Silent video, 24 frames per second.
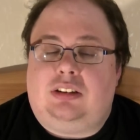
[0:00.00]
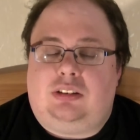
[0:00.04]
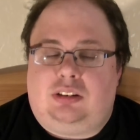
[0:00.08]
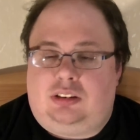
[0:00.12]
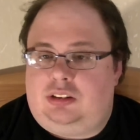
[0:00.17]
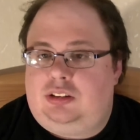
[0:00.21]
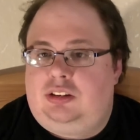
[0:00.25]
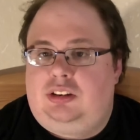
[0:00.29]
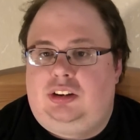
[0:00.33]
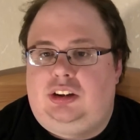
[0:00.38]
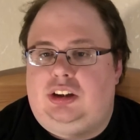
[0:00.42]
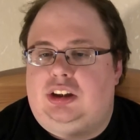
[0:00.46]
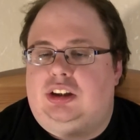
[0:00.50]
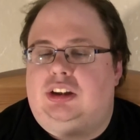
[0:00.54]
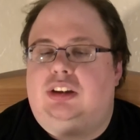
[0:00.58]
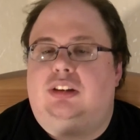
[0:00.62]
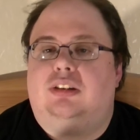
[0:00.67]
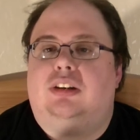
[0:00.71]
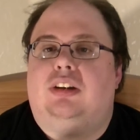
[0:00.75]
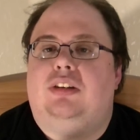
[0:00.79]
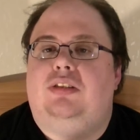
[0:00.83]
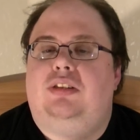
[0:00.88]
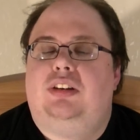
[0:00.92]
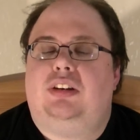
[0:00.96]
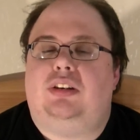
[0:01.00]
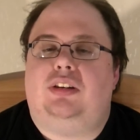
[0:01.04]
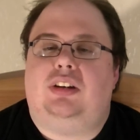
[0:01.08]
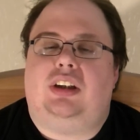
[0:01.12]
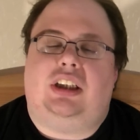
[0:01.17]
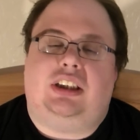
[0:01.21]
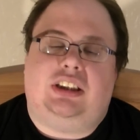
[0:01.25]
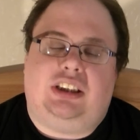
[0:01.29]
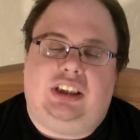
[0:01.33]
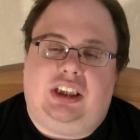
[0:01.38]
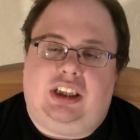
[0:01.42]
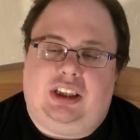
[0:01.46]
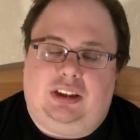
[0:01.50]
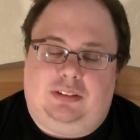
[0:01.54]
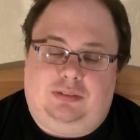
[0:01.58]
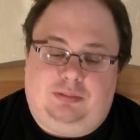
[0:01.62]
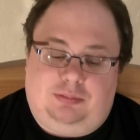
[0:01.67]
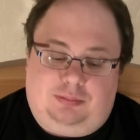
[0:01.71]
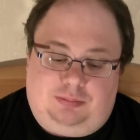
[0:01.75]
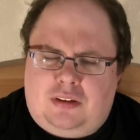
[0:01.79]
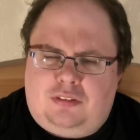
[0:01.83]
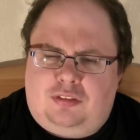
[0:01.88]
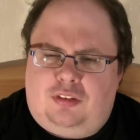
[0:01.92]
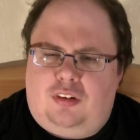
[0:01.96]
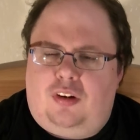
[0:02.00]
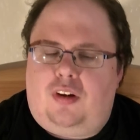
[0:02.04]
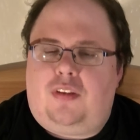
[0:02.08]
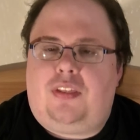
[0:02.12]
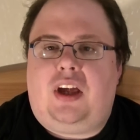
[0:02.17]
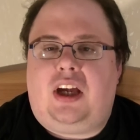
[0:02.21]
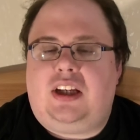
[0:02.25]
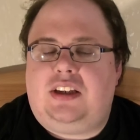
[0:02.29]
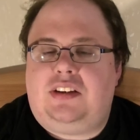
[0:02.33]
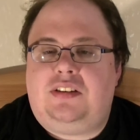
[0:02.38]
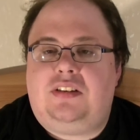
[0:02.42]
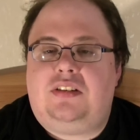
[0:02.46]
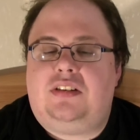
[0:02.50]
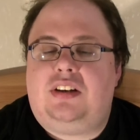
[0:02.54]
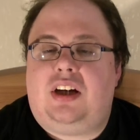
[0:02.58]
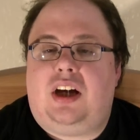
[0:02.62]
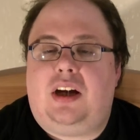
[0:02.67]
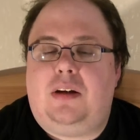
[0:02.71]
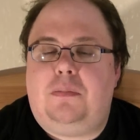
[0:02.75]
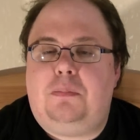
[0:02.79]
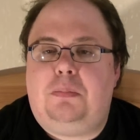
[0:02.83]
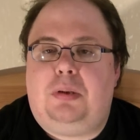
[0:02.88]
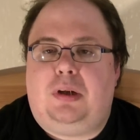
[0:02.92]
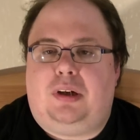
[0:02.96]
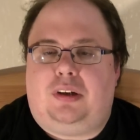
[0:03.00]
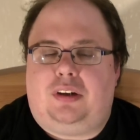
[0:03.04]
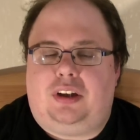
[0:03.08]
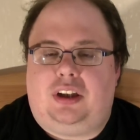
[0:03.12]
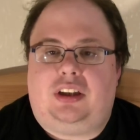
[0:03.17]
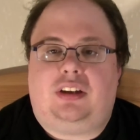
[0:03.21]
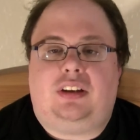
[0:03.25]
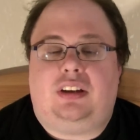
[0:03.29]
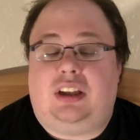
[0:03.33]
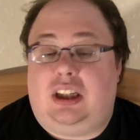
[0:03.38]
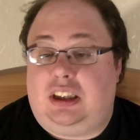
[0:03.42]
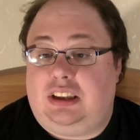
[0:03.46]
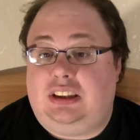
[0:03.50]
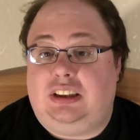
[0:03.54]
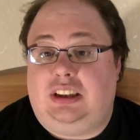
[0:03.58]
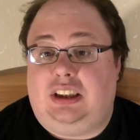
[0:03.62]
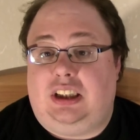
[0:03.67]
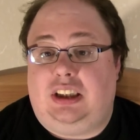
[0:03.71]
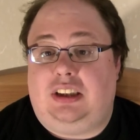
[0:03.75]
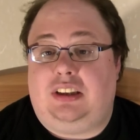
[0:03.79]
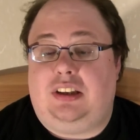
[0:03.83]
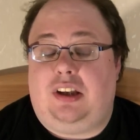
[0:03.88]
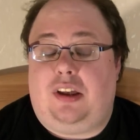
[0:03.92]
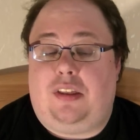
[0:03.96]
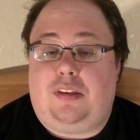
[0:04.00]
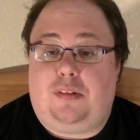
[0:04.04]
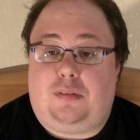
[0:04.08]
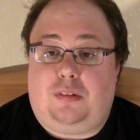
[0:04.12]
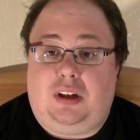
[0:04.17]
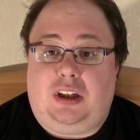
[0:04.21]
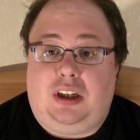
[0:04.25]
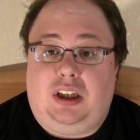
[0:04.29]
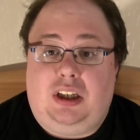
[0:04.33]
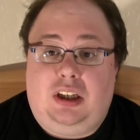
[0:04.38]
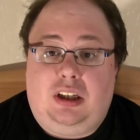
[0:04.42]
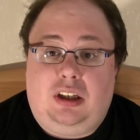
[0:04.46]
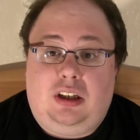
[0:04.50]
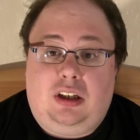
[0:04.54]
Just to give you an idea, for that time period, 1983,